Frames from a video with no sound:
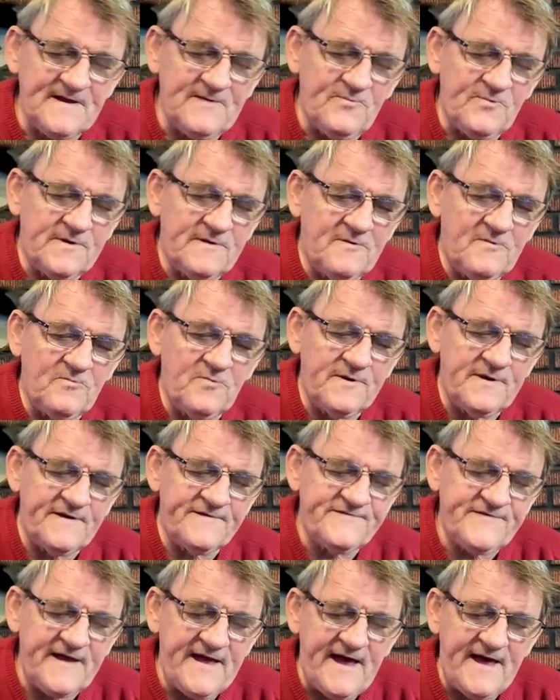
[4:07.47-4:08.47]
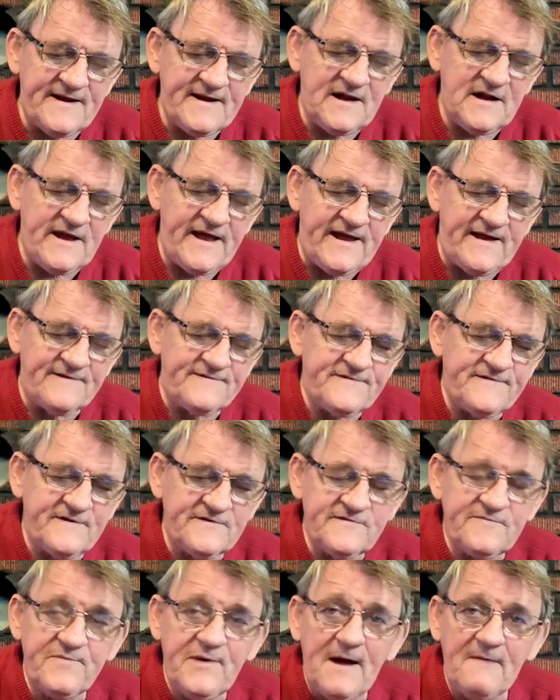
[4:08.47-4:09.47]
When I say at a glance,
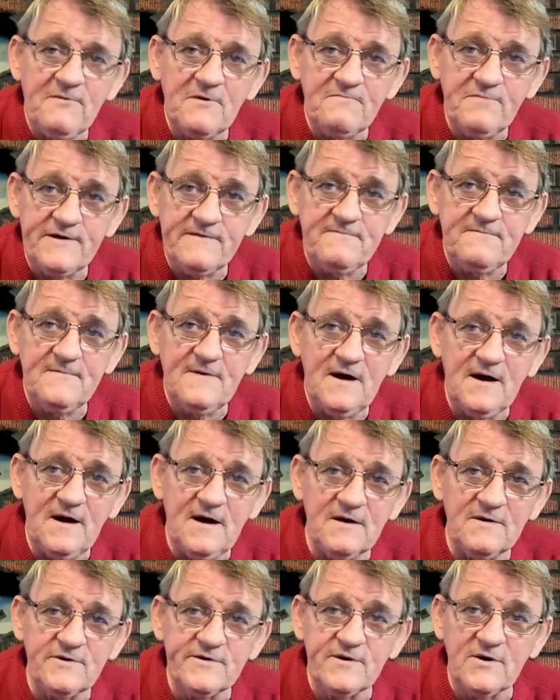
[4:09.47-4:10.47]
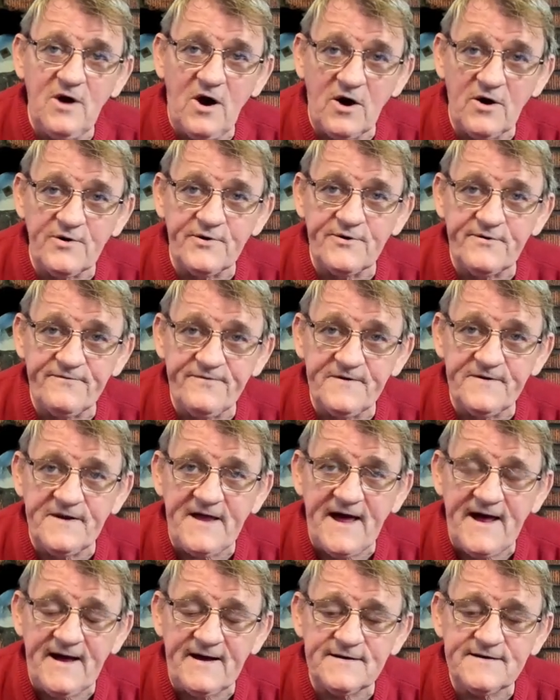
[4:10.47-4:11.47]
it's probably a little harder than
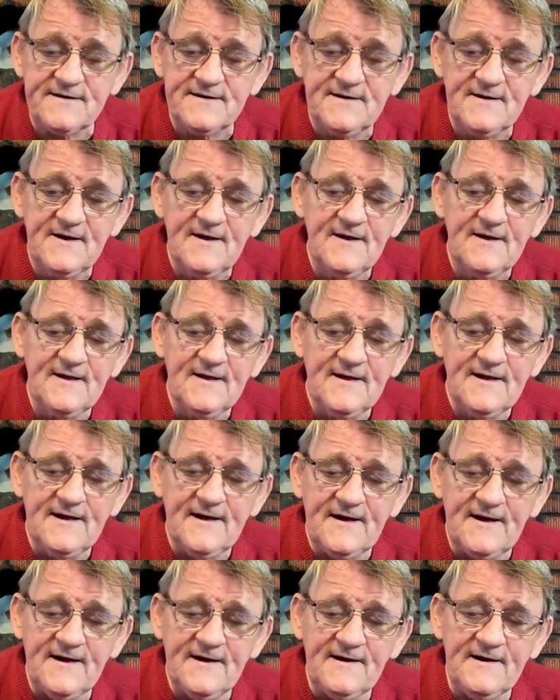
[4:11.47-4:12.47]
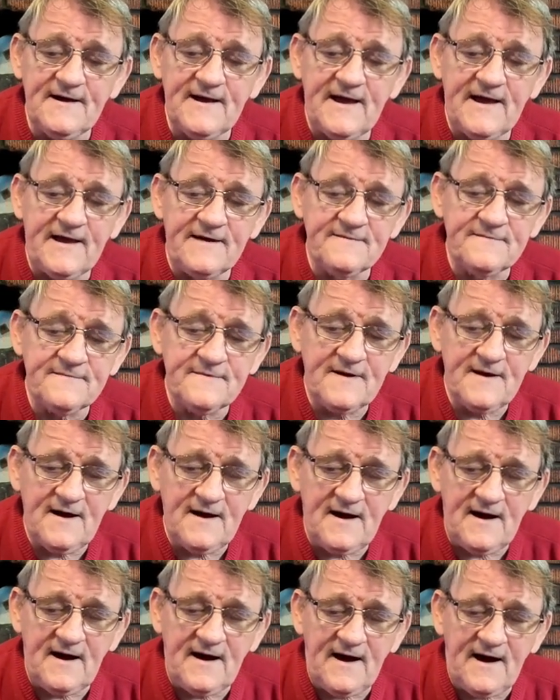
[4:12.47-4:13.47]
that, and
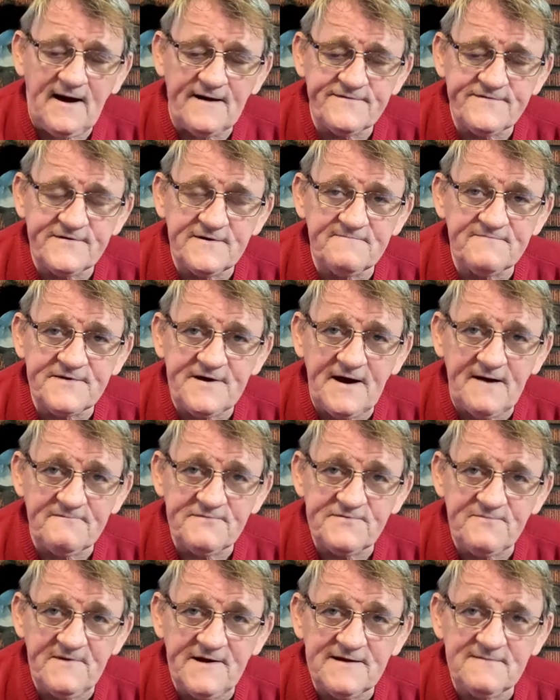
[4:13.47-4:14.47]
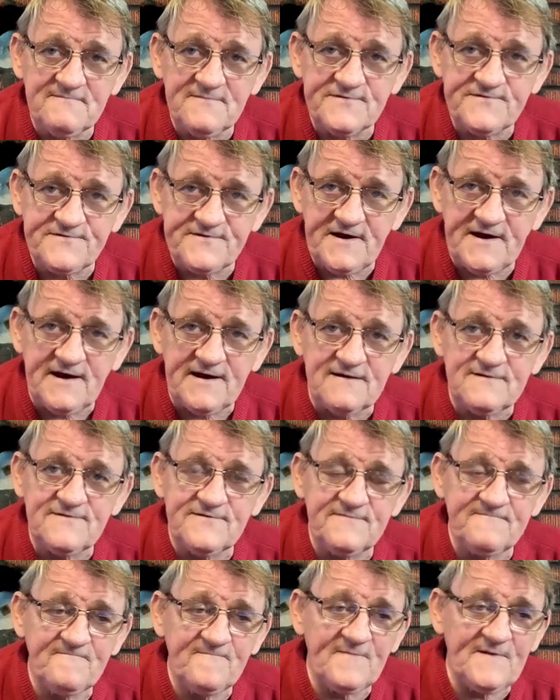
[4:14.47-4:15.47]
I sometimes make
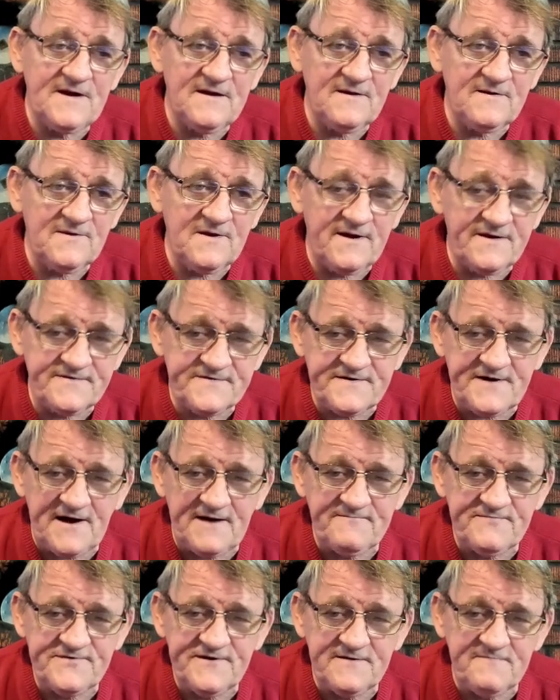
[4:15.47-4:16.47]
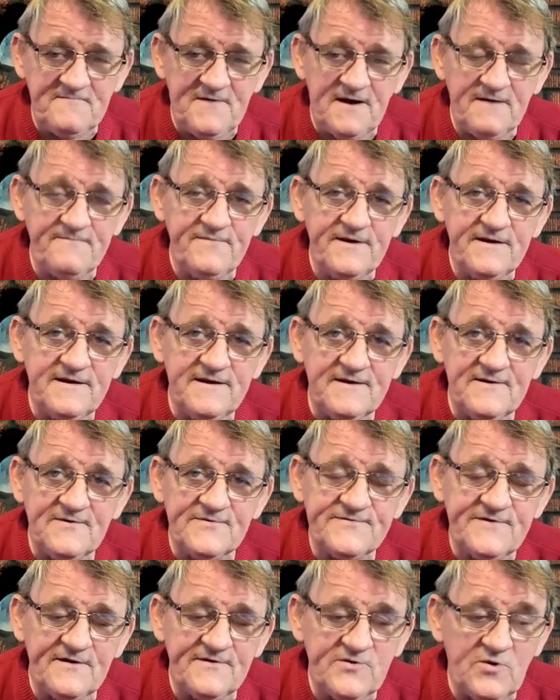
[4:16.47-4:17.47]
mistakes. A lot of times in my
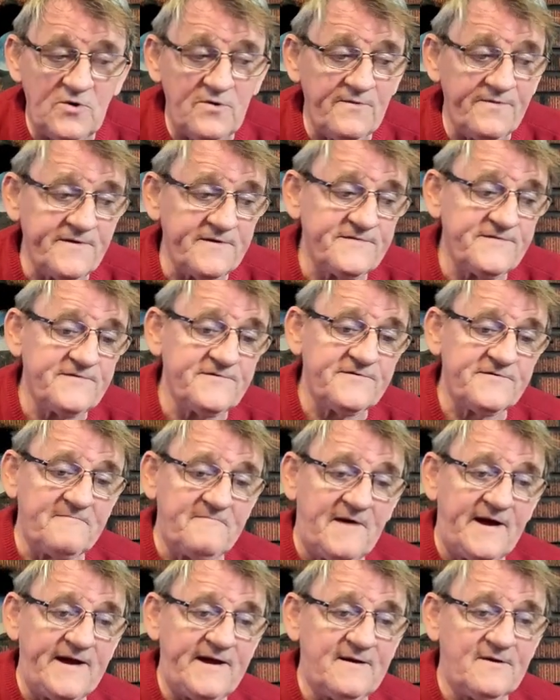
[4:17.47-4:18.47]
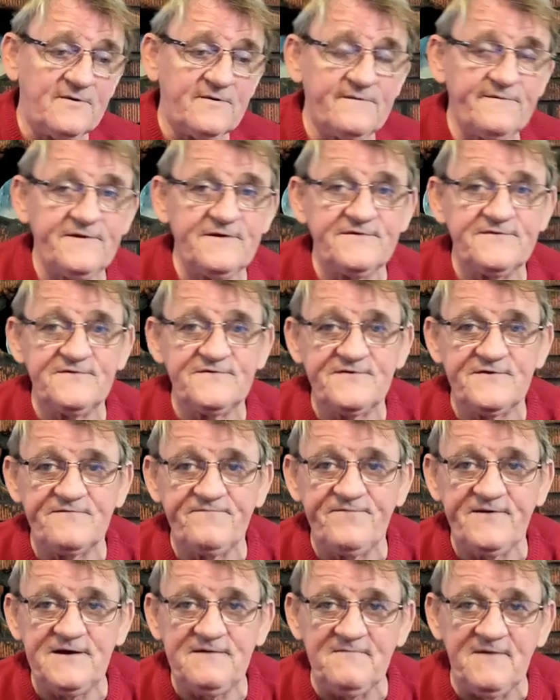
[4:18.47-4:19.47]
videos I'll say, oh, this is a male or this is a
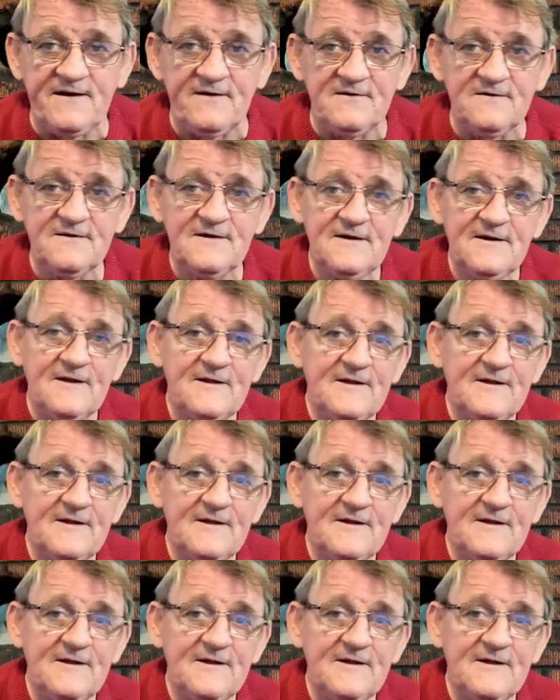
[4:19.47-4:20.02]
female.